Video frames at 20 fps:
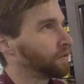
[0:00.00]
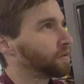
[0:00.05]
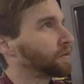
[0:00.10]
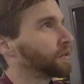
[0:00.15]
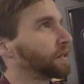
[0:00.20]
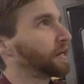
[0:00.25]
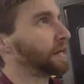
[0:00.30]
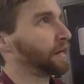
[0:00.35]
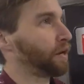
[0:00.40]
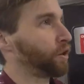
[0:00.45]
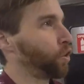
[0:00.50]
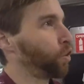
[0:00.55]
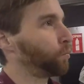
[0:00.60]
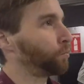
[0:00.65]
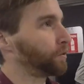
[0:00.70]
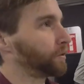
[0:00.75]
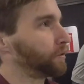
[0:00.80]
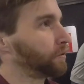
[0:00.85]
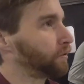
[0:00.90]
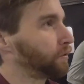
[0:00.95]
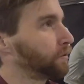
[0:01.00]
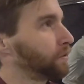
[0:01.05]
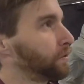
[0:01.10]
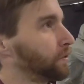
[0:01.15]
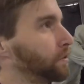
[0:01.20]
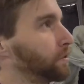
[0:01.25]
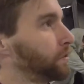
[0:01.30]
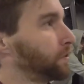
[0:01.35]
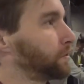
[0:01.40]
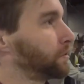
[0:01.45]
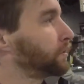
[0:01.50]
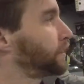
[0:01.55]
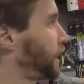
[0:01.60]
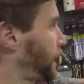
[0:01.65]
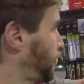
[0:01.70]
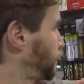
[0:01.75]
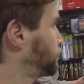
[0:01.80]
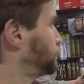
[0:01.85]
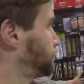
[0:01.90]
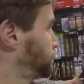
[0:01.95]
get it open. In it, probably.
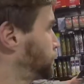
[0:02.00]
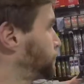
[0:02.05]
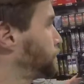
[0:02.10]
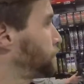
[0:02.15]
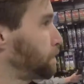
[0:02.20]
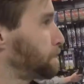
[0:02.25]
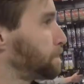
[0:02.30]
Yeah. Yeah.